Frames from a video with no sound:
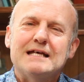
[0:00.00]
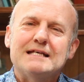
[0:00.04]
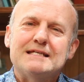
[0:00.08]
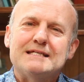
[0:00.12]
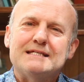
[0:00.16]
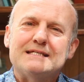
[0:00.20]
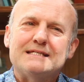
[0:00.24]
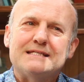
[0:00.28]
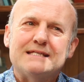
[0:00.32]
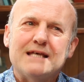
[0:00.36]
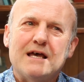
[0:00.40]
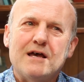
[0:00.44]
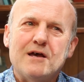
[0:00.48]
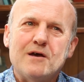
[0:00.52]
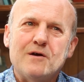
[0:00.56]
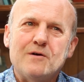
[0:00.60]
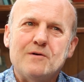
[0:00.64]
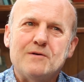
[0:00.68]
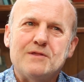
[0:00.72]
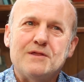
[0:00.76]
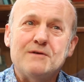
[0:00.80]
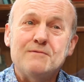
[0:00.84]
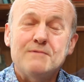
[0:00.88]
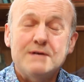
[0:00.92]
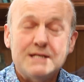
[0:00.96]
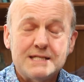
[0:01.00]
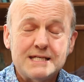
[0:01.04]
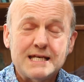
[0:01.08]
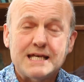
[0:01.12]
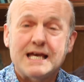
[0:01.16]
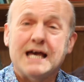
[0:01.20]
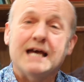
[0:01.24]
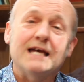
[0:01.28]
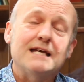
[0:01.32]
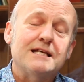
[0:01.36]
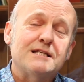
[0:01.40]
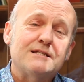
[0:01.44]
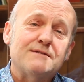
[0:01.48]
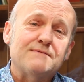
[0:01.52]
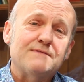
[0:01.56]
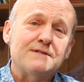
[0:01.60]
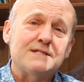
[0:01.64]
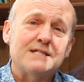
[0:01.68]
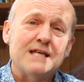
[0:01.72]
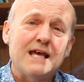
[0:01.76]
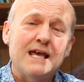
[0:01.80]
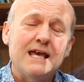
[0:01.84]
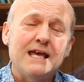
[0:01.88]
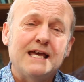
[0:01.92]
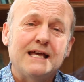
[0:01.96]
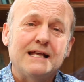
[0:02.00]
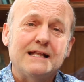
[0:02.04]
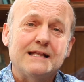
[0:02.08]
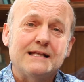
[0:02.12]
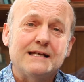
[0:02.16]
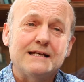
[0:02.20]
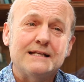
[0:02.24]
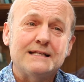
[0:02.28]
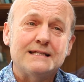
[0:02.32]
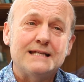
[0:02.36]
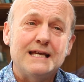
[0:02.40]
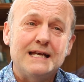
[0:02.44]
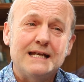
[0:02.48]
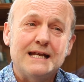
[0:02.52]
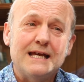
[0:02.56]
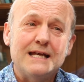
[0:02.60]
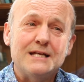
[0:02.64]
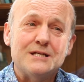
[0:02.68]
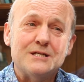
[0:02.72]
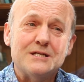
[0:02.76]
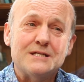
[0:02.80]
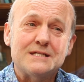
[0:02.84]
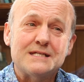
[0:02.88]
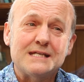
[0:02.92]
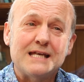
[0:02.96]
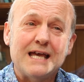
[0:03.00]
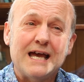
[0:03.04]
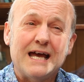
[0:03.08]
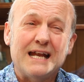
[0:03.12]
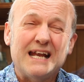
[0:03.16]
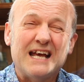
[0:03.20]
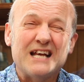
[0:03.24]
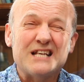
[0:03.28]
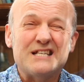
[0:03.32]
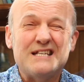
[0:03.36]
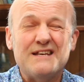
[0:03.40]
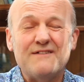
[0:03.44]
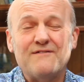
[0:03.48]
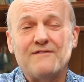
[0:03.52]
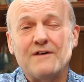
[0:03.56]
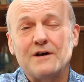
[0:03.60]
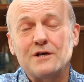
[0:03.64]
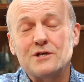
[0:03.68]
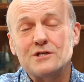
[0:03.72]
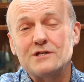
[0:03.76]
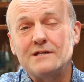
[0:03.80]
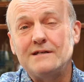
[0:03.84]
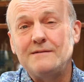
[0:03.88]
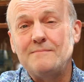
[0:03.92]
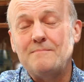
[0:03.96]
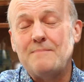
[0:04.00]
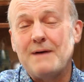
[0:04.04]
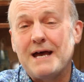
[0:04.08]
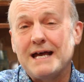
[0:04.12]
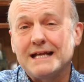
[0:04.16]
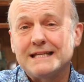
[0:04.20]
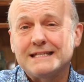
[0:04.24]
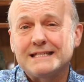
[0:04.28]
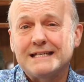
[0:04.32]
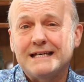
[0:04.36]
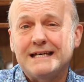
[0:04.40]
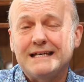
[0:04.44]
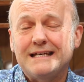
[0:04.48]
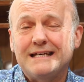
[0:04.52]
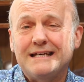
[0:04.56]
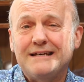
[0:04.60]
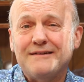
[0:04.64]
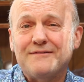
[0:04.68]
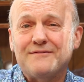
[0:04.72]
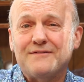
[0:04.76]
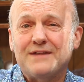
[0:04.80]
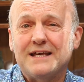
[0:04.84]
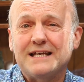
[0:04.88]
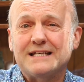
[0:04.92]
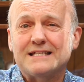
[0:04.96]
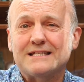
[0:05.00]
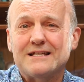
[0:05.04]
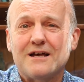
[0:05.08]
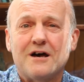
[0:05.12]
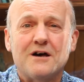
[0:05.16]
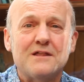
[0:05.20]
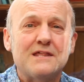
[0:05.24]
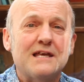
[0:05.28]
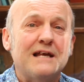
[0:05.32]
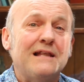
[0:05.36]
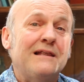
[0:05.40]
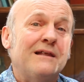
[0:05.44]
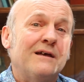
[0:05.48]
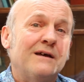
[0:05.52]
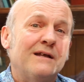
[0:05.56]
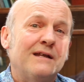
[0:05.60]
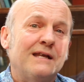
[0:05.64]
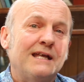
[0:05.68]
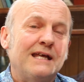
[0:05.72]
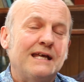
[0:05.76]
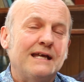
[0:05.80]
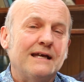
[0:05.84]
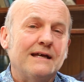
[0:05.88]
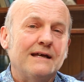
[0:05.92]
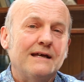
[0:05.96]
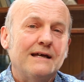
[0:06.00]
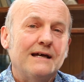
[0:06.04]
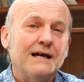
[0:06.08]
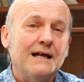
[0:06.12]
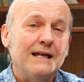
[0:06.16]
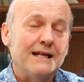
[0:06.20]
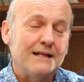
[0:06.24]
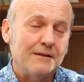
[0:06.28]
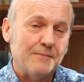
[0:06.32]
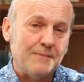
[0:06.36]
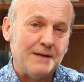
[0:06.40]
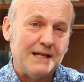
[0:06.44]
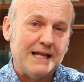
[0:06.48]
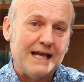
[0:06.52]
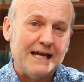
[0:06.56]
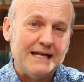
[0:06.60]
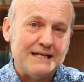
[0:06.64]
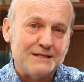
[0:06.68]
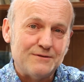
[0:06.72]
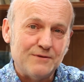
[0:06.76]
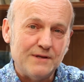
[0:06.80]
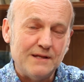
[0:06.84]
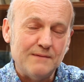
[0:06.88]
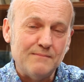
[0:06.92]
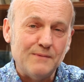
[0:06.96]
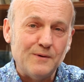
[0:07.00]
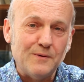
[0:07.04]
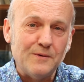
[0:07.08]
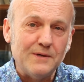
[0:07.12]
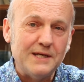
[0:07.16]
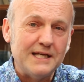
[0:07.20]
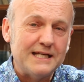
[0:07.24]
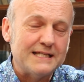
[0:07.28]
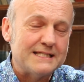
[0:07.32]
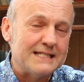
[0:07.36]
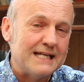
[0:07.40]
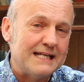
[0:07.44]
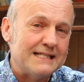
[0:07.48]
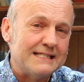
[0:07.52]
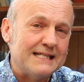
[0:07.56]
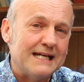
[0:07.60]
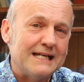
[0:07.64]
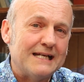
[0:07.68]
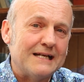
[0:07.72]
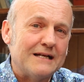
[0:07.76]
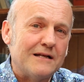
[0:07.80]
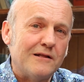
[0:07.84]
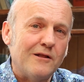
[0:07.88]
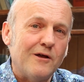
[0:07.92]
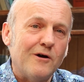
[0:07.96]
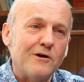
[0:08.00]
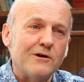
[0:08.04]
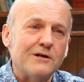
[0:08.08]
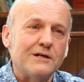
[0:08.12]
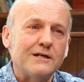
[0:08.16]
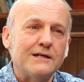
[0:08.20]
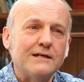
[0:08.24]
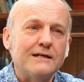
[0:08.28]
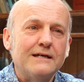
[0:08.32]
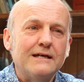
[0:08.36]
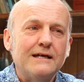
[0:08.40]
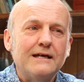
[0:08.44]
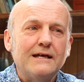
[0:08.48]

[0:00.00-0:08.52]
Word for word: So there is a case for saying that teenagers can actually function better if they start their learning a little bit later in the morning, say 10 o'clock.